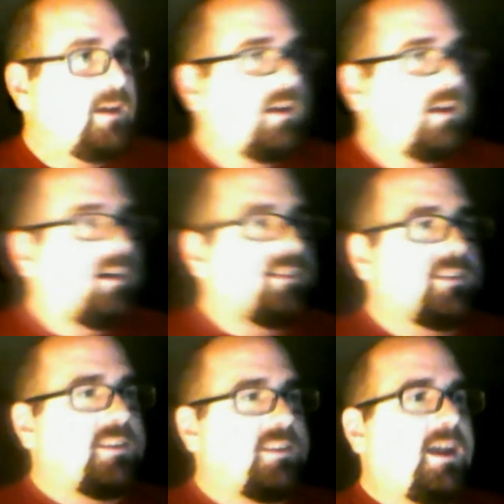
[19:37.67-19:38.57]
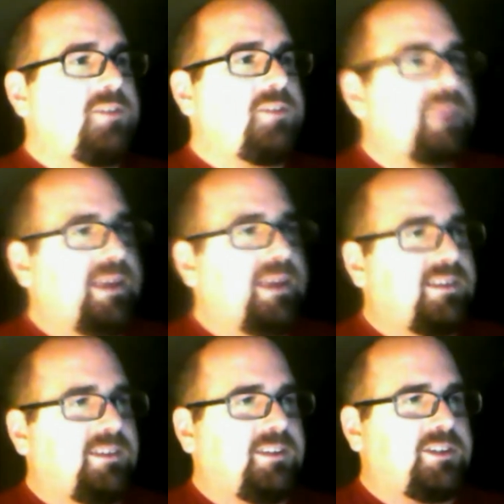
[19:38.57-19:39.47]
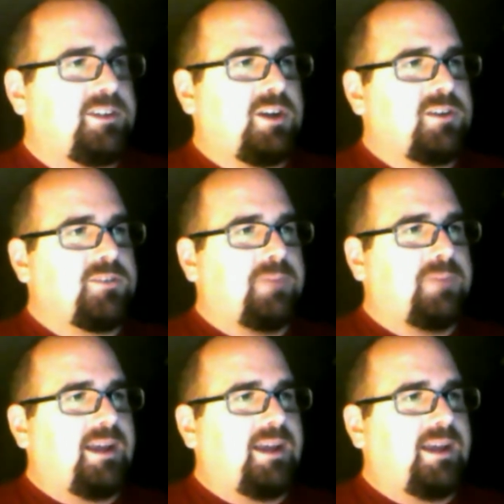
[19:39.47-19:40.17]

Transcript: Does Attaochu make it so that the Chargers might